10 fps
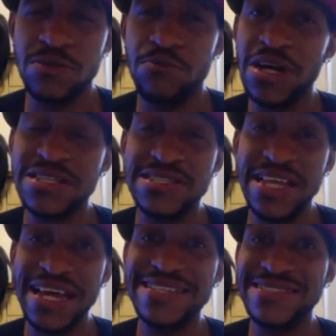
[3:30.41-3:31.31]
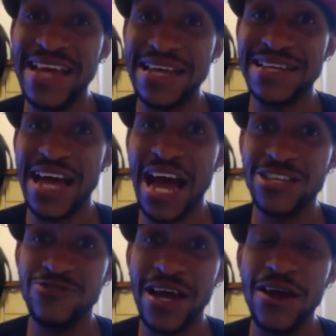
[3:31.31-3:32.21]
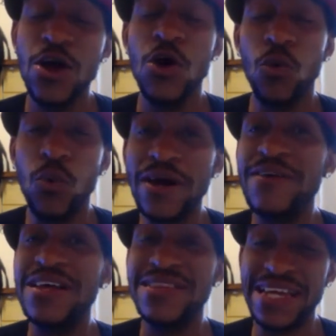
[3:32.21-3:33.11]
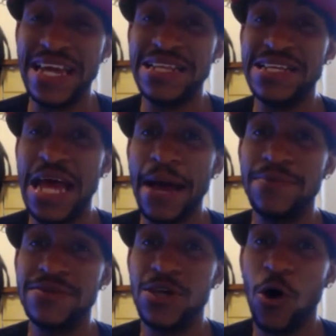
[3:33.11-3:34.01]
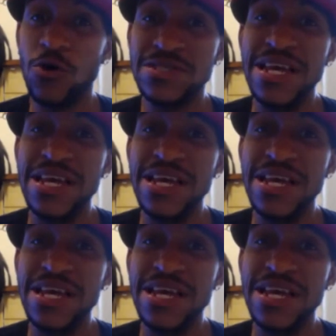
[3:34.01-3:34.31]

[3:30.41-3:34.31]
but instead signed a contract with the Indianapolis Colts.